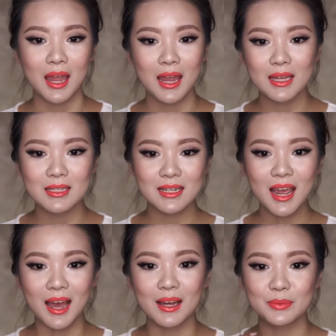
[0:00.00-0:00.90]
And
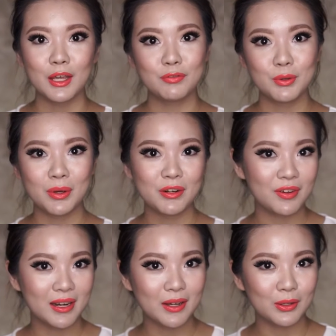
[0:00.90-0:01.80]
yeah, if you want
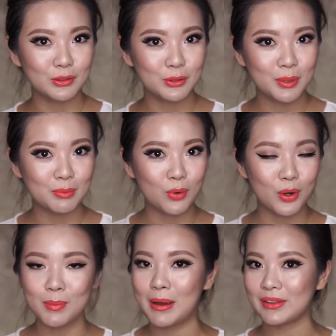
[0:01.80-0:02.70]
to find out a little bit
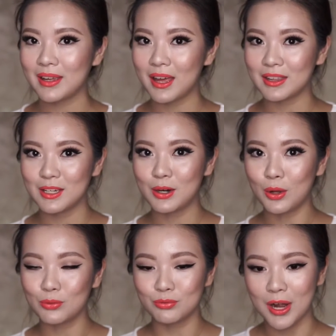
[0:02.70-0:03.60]
more about the Cathy
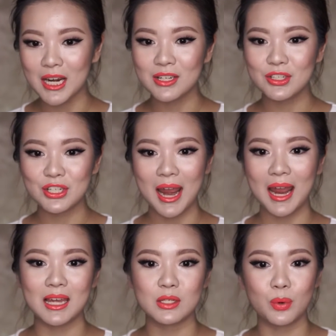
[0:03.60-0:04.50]
Doll range
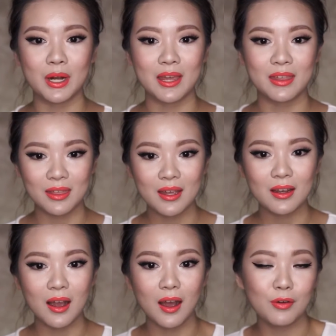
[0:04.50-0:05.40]
and what I
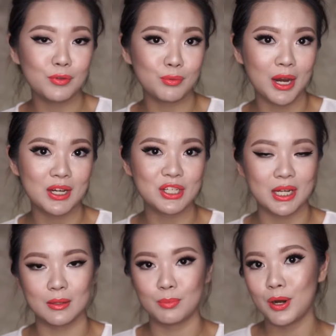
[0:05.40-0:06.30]
think of the range
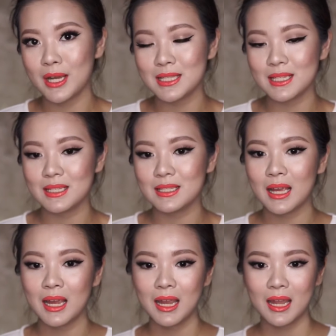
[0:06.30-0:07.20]
and the
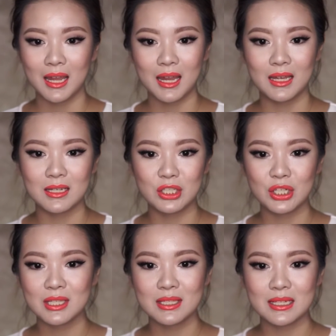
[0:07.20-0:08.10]
prices and
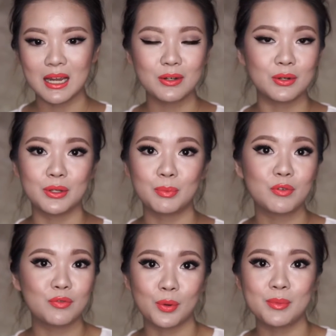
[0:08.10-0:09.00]
just, I don't know, the
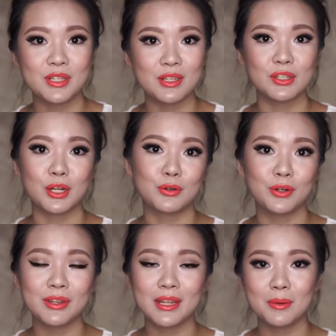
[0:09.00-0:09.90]
performance in
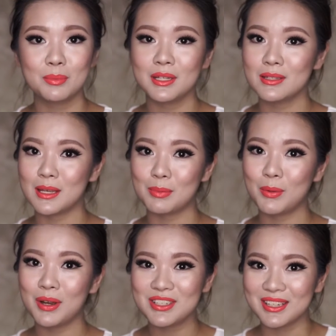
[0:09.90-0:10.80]
general, then please keep
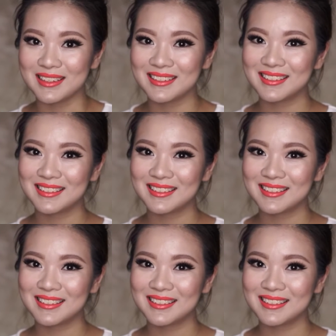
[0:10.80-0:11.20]
on watching.